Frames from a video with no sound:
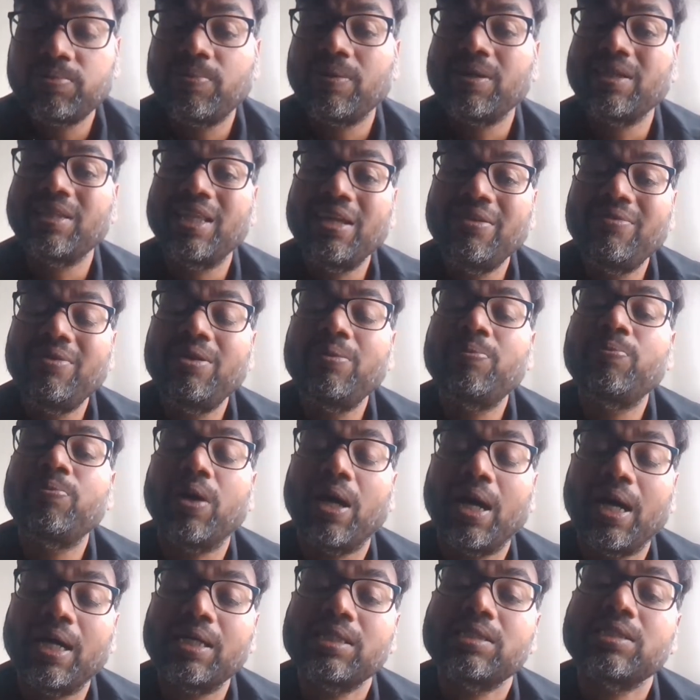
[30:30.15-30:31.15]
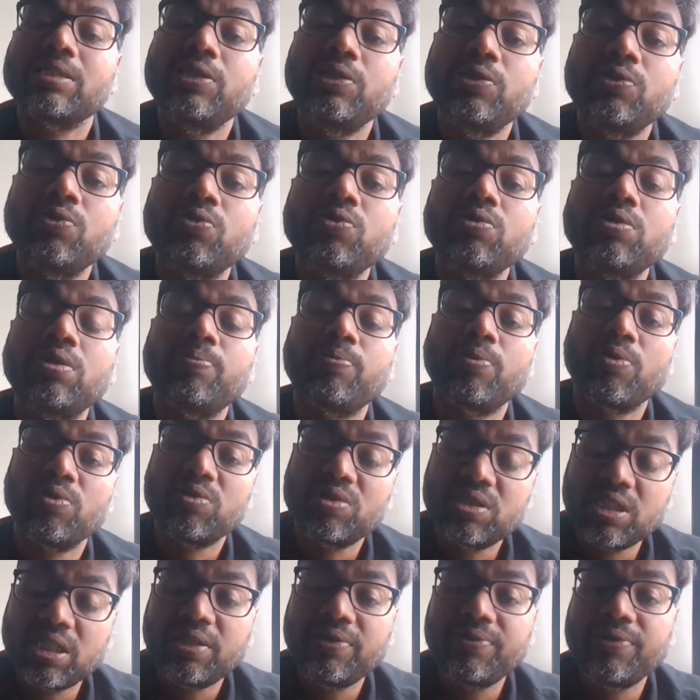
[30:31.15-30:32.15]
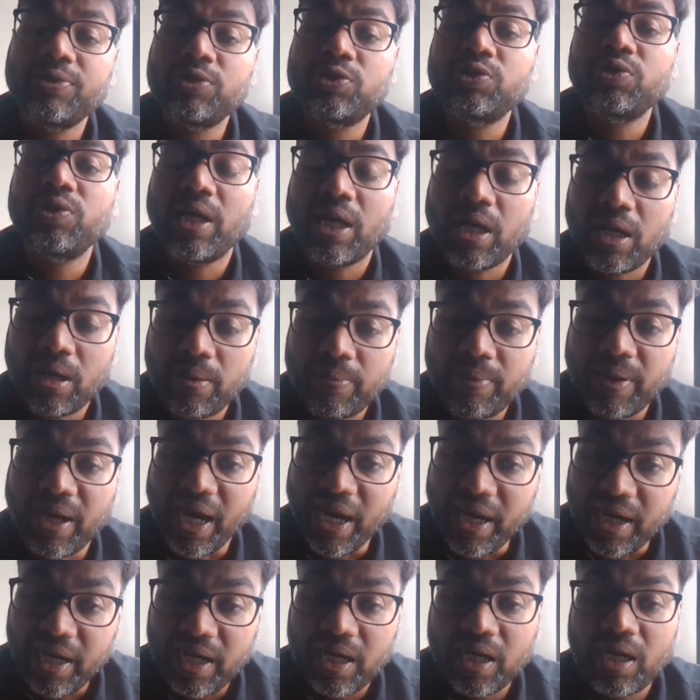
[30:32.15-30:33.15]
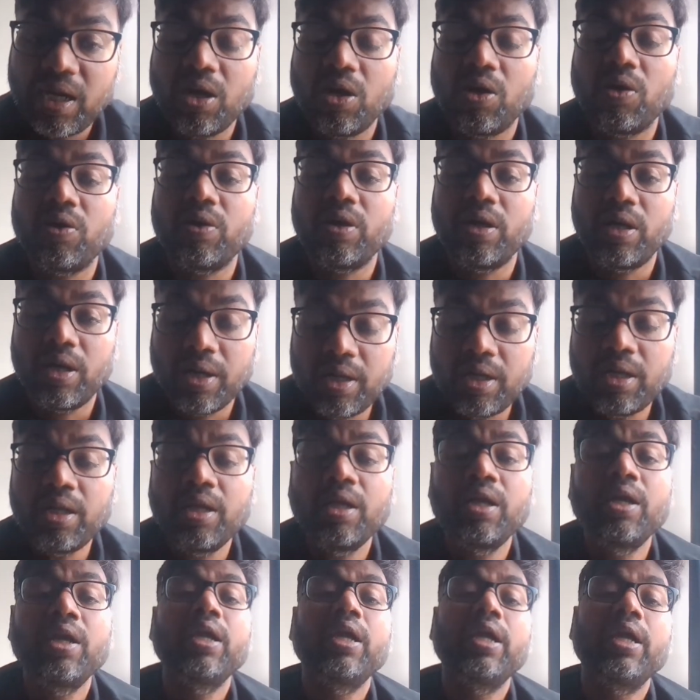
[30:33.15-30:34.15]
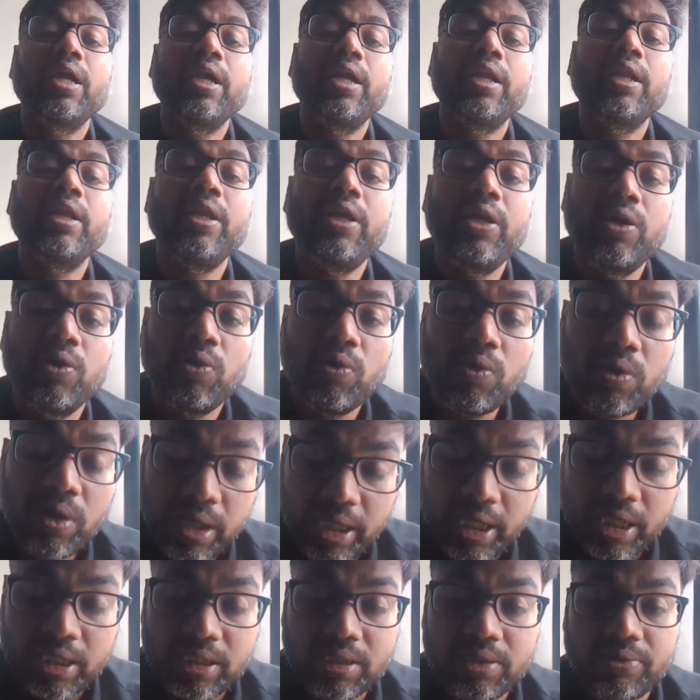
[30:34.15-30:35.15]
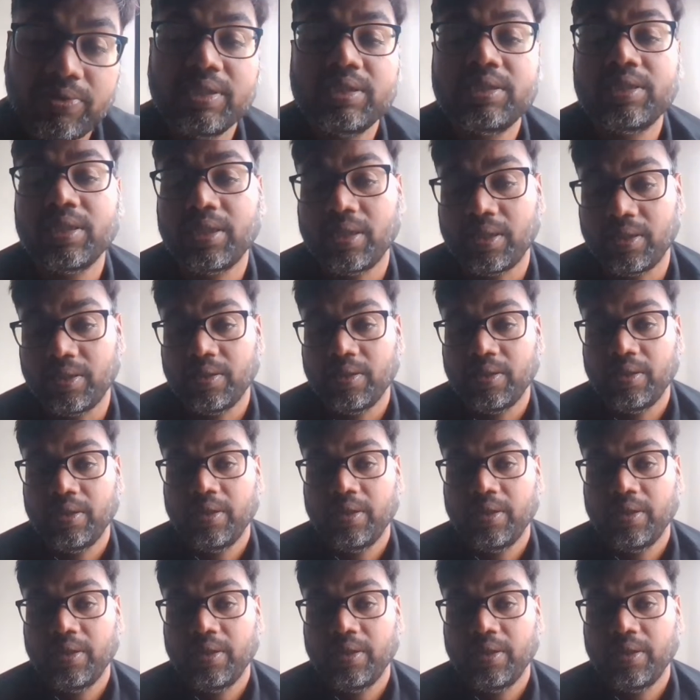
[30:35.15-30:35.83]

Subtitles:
but they will ask you the project which you have handled or done in your graduation.